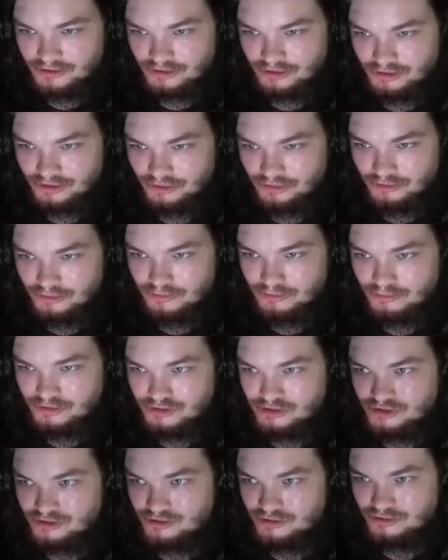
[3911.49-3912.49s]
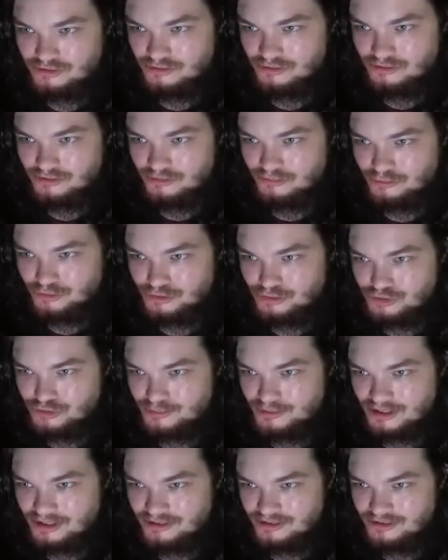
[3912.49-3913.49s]
coup. Which, which
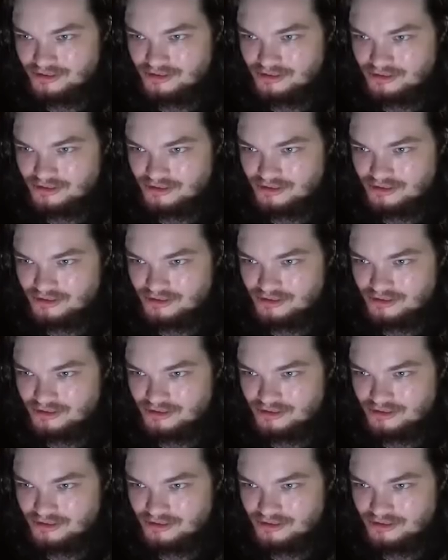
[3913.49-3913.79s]
space?